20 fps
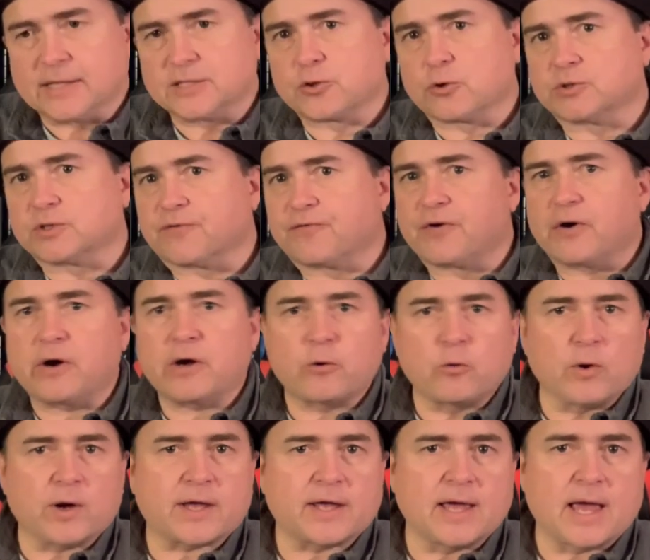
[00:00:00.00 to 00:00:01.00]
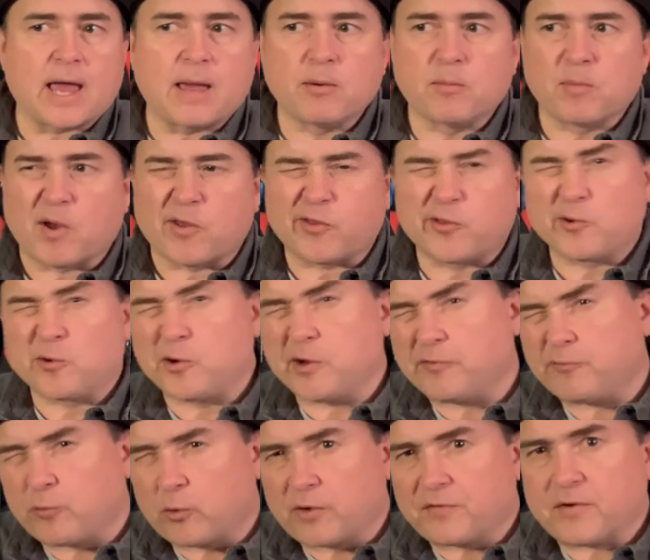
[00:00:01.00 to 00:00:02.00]
so it's a very quick game, about 30,
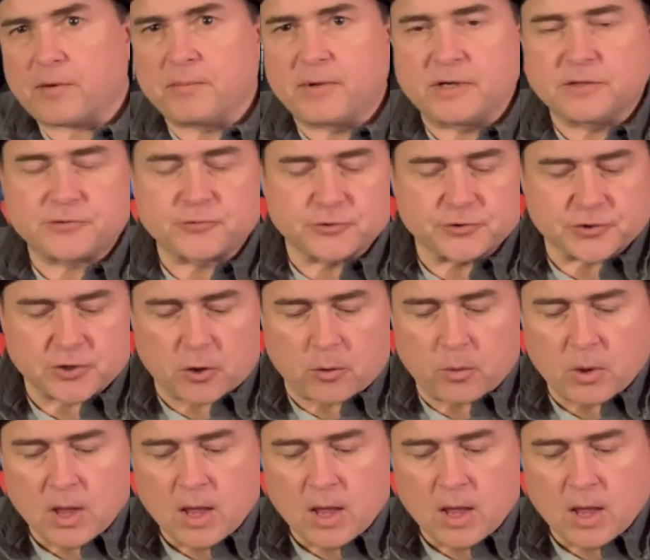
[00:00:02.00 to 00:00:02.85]
45 minutes or so,